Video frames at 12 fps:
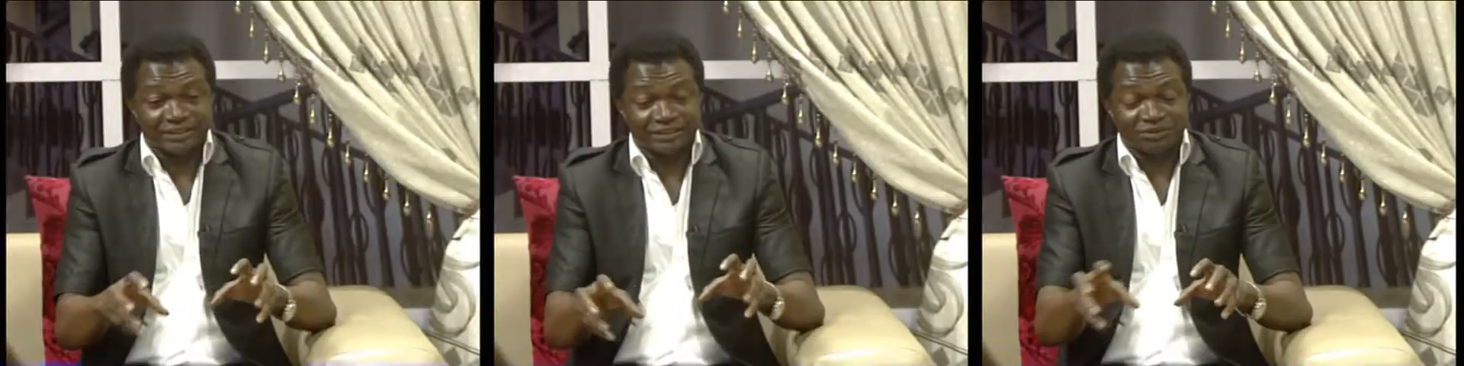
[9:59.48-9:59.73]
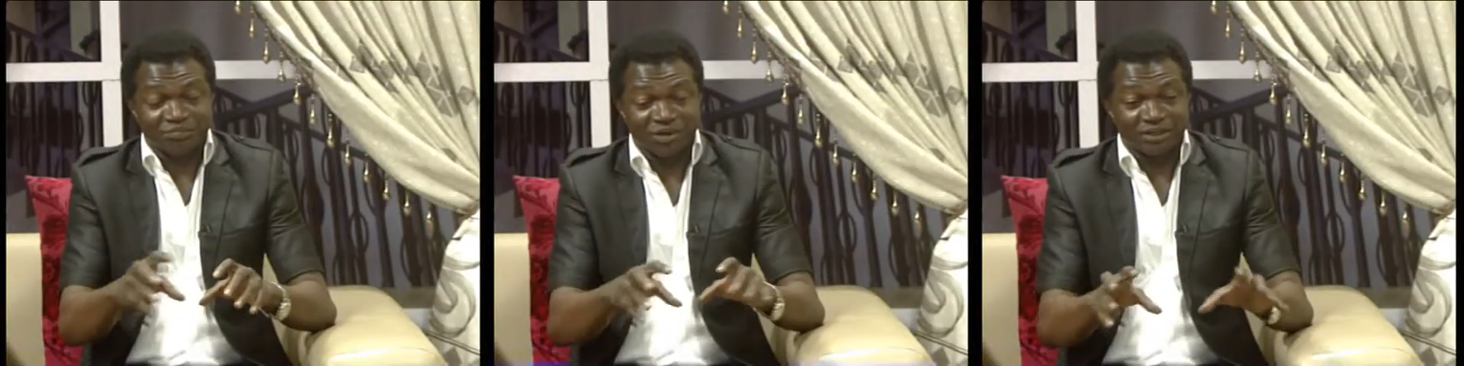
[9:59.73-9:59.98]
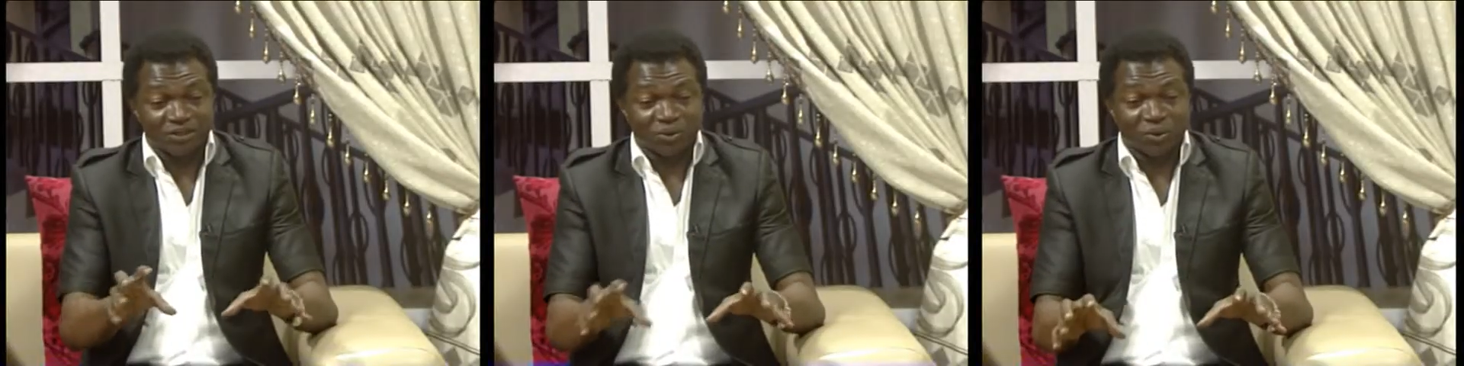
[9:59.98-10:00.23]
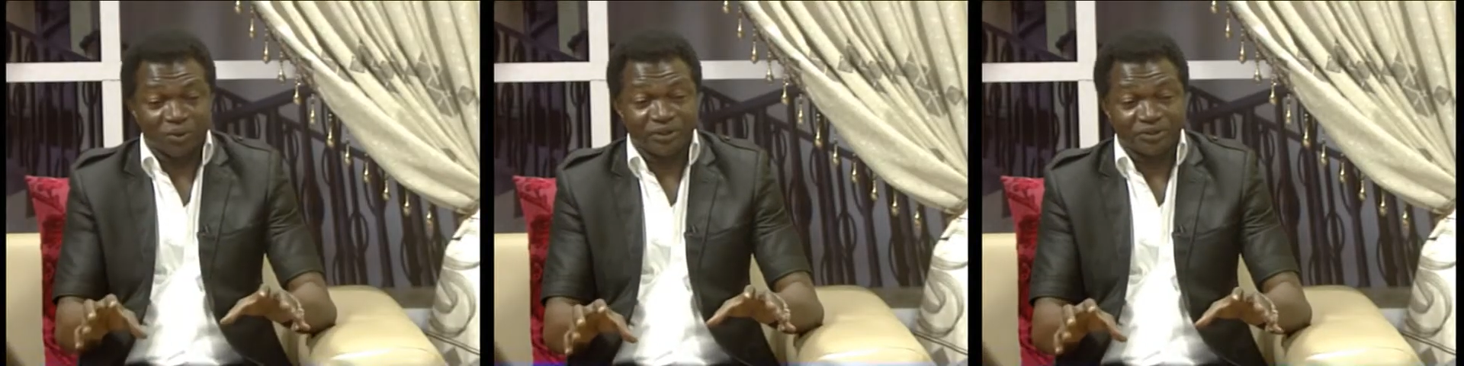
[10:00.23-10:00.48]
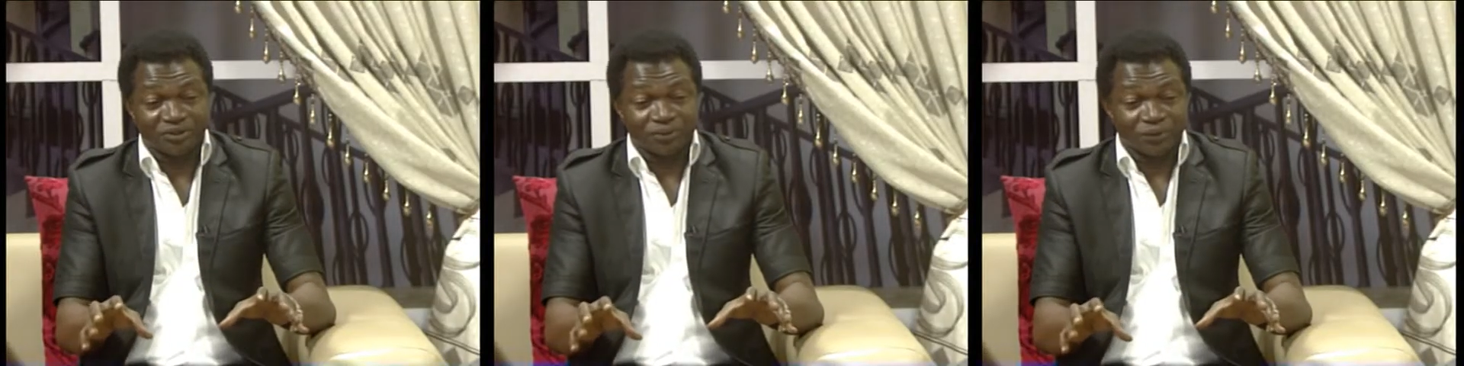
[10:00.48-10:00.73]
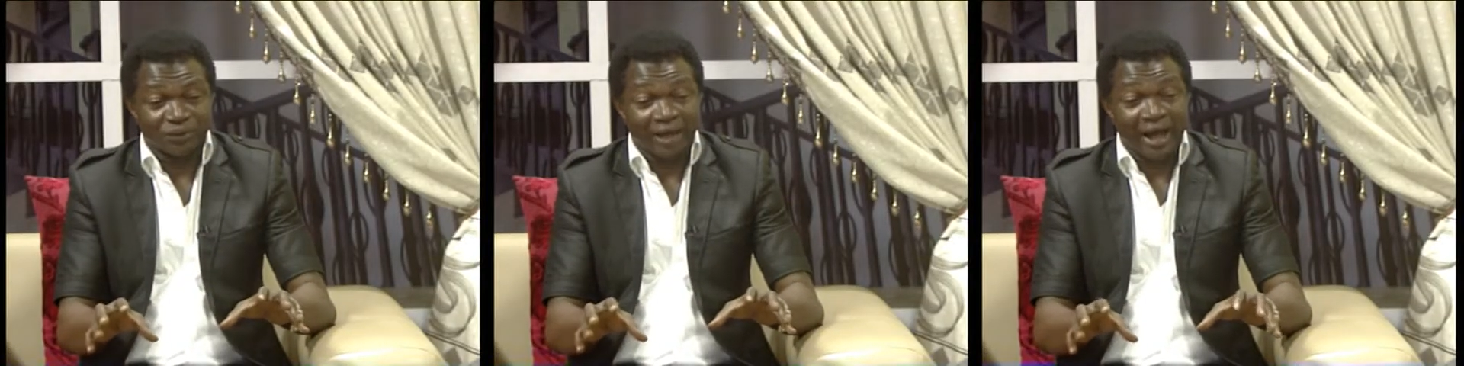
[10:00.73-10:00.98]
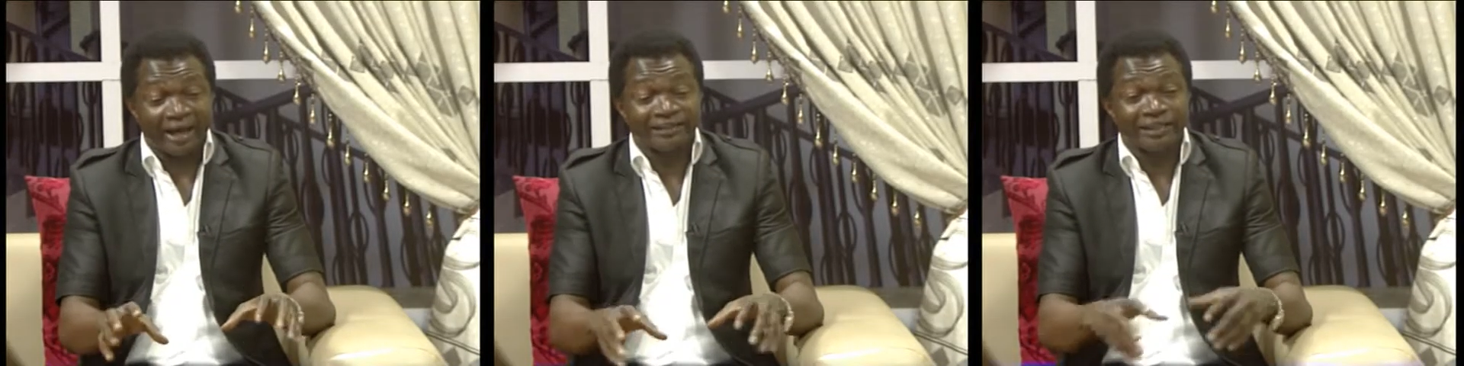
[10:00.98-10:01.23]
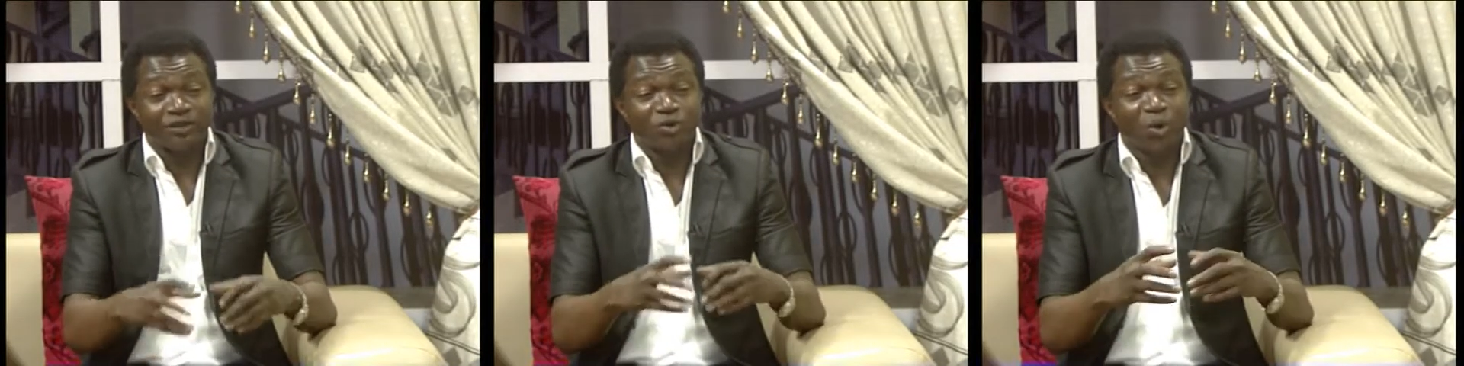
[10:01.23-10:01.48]
this money go into, are
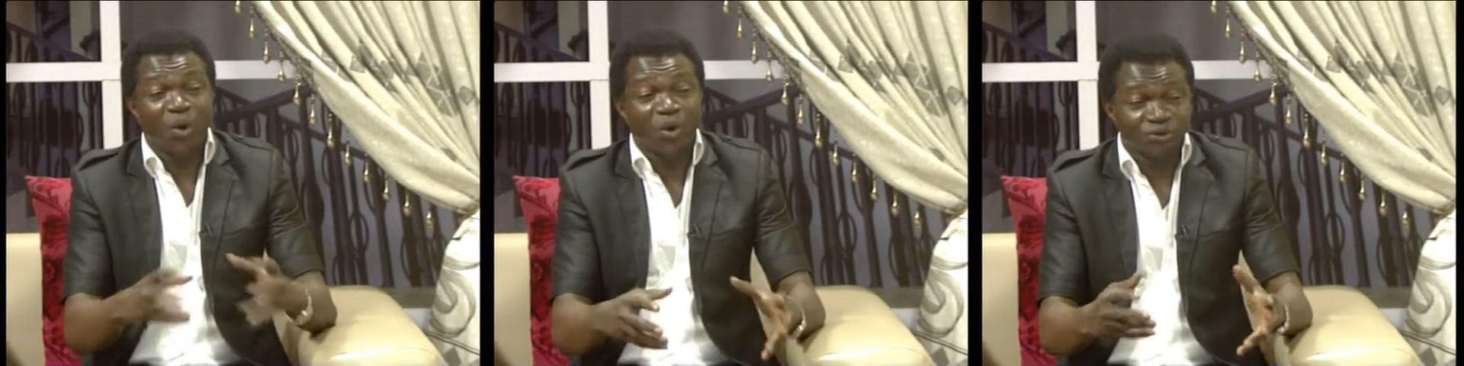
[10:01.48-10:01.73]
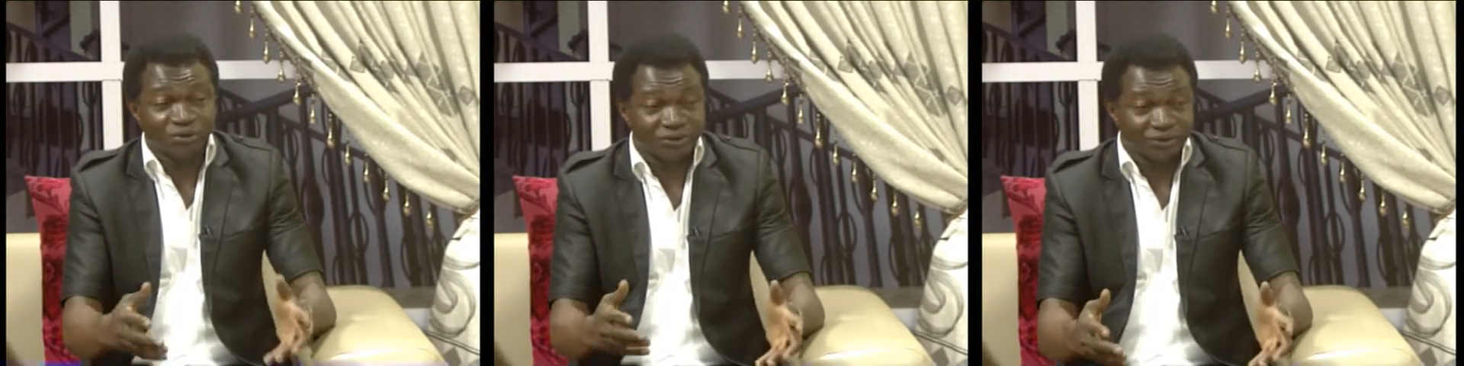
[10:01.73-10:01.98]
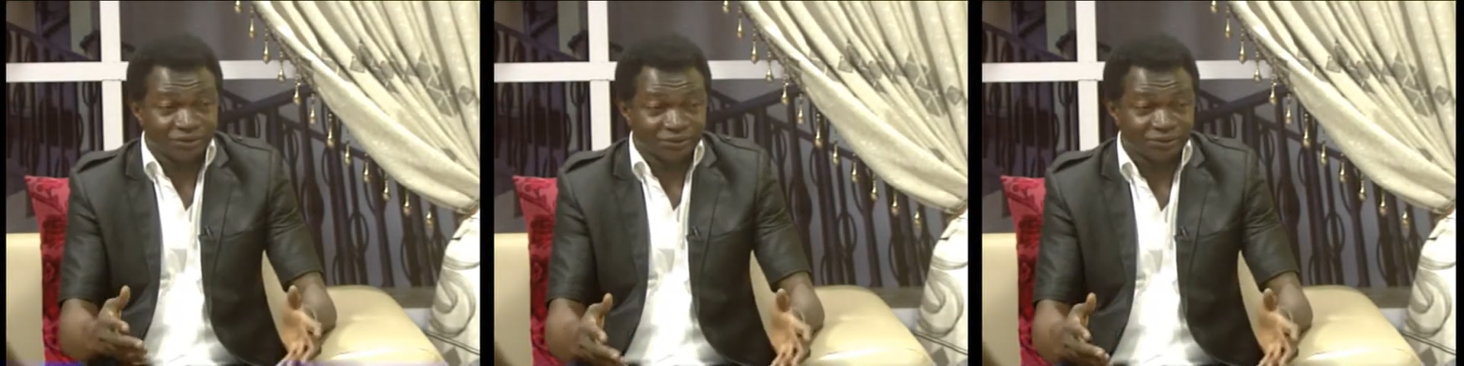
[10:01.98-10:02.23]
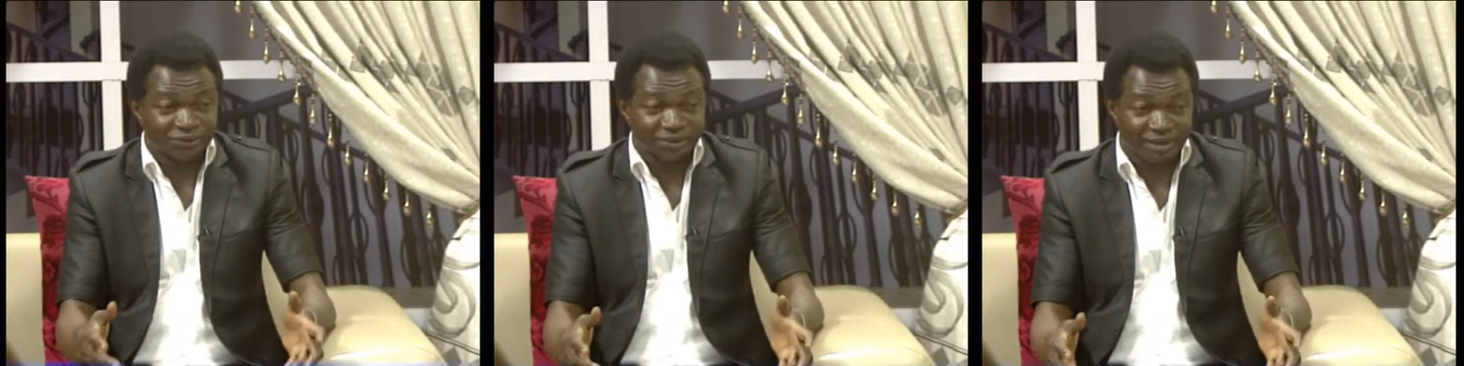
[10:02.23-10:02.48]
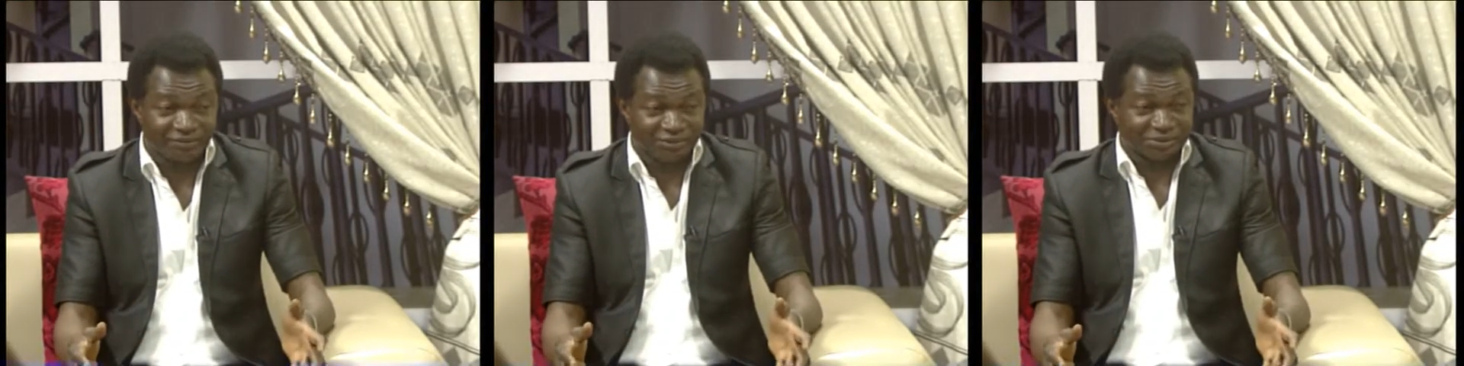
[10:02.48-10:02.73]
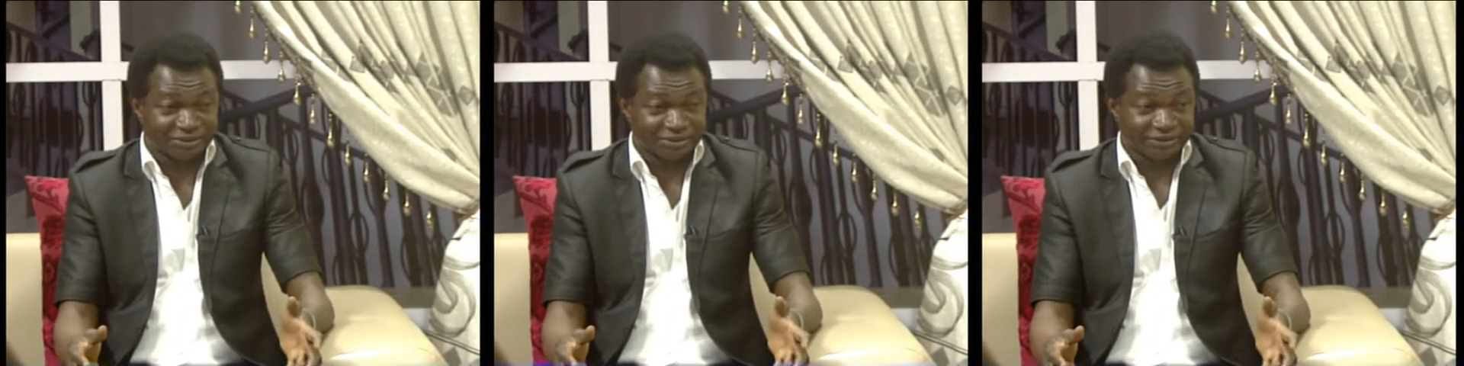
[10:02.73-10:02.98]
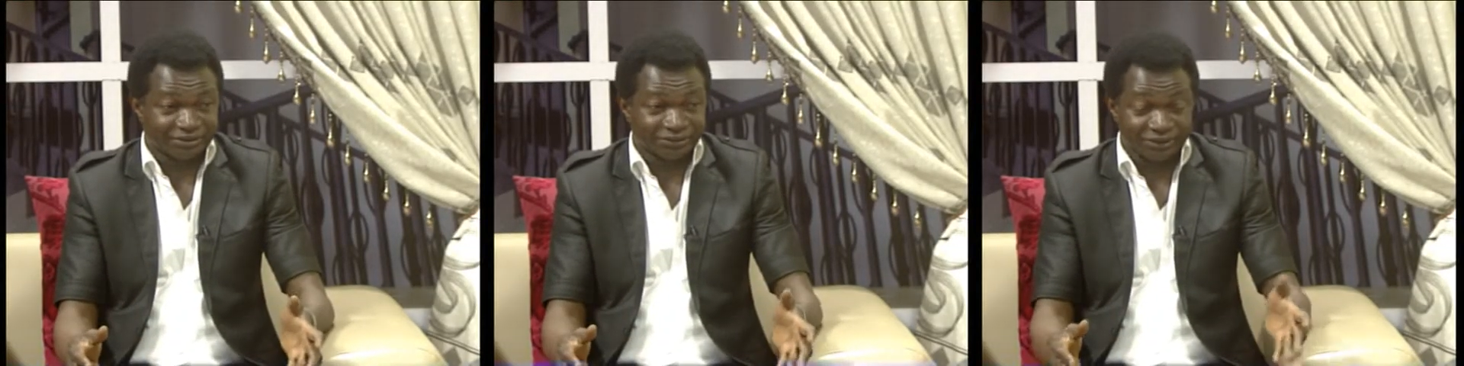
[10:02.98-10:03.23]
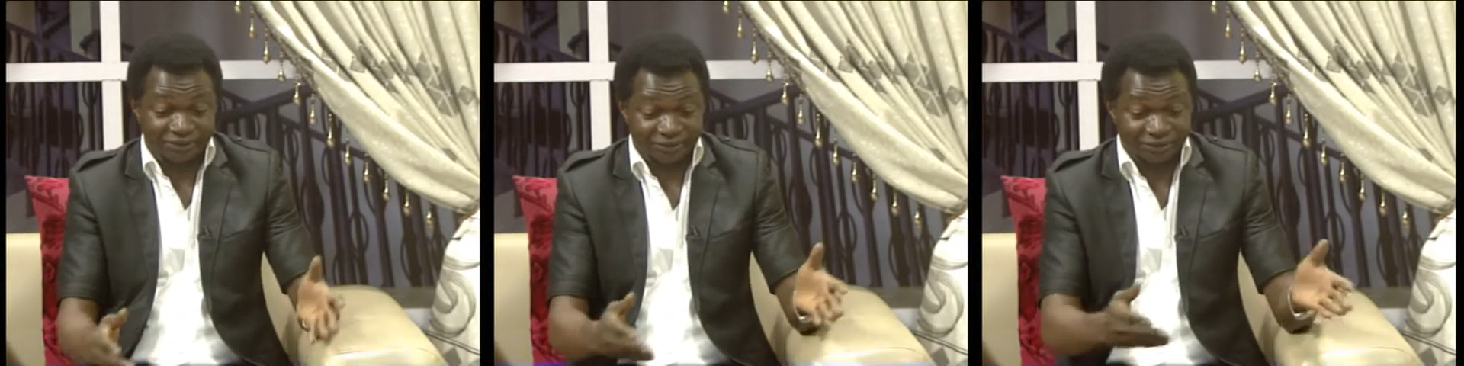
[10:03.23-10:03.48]
they known to the government, to
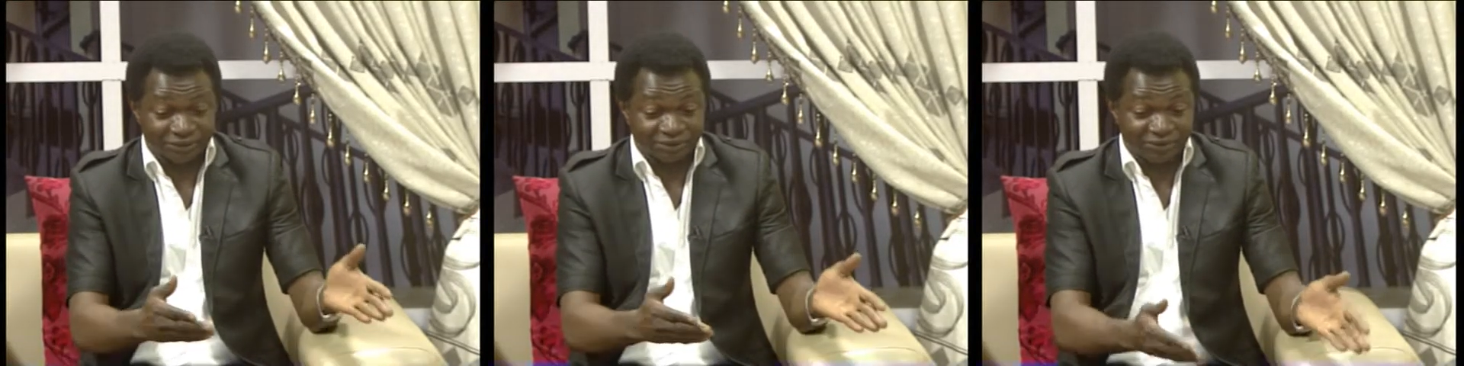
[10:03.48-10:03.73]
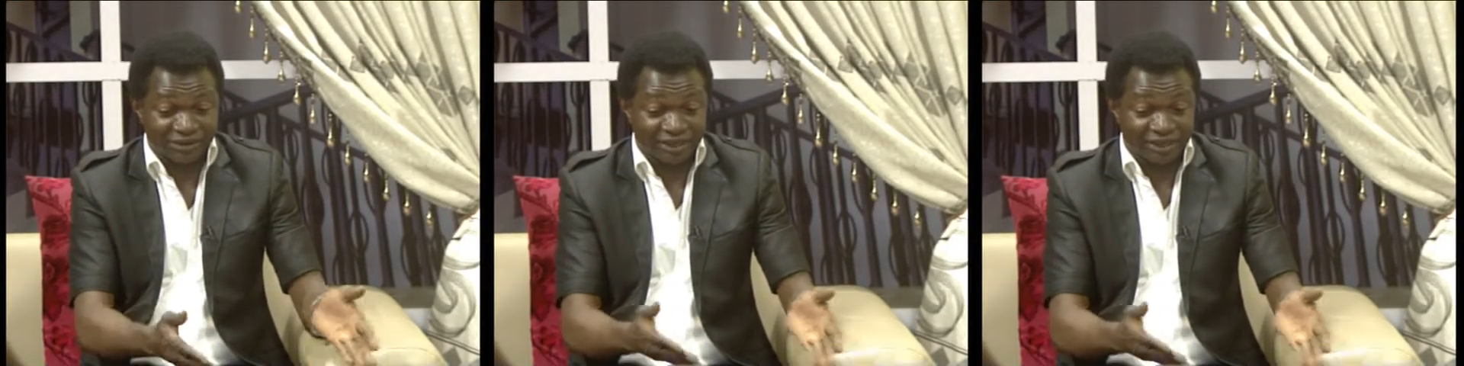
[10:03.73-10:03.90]
the federal